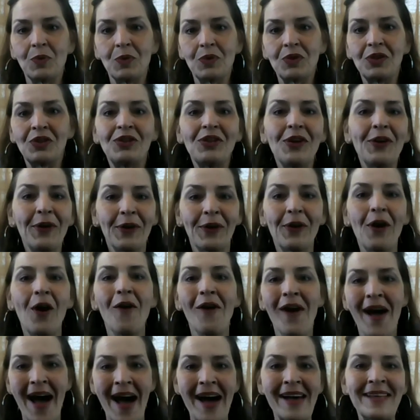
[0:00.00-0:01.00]
So your
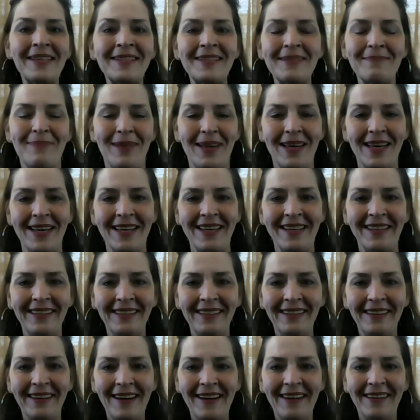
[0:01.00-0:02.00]
goal has to
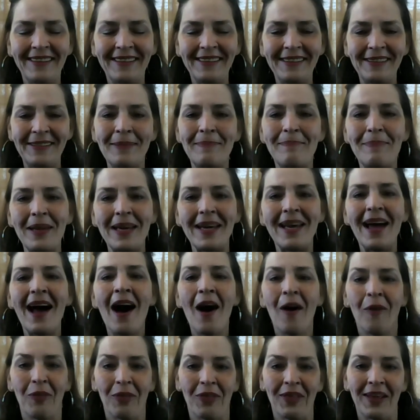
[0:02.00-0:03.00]
be
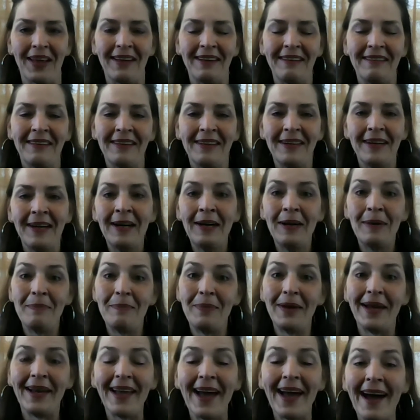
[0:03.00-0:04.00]
healthy,
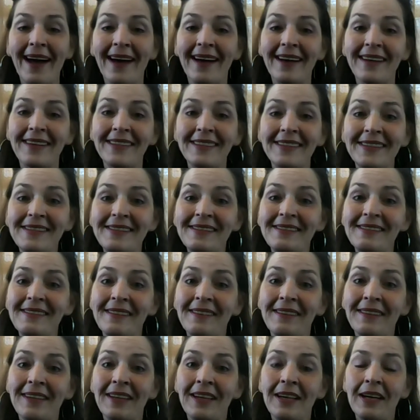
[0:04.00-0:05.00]
because
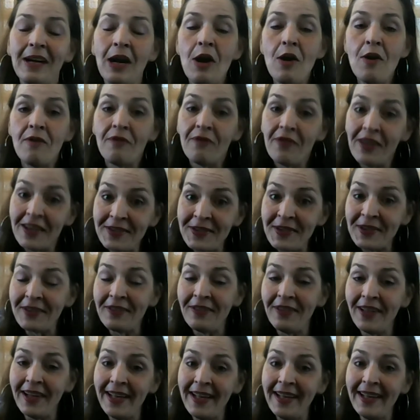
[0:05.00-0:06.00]

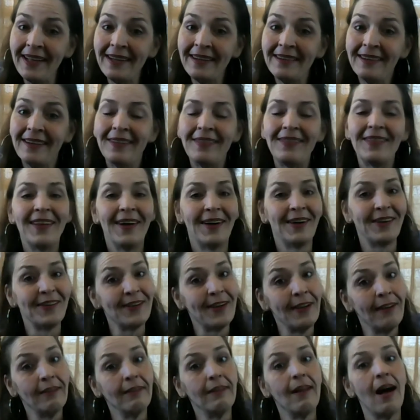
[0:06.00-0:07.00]
physically,
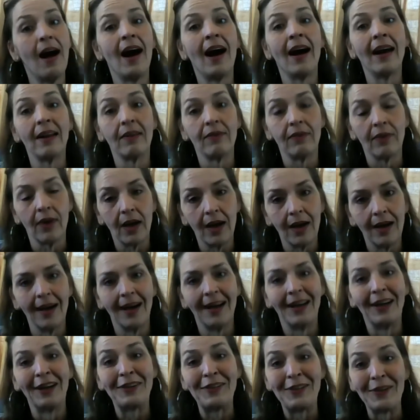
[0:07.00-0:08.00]
there's a lot of
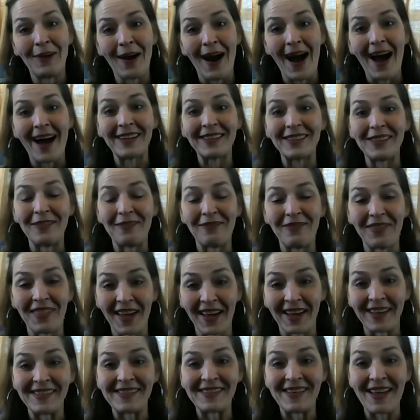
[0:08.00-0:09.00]
unattractive
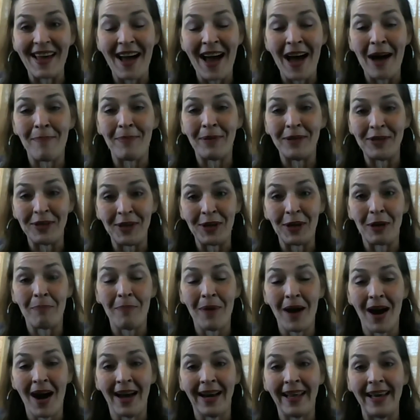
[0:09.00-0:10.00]
things that happen to your
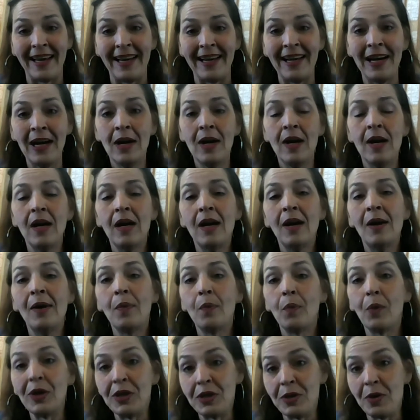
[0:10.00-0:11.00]
body
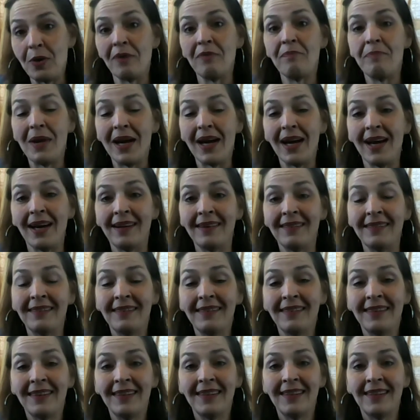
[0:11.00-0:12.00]
when you have been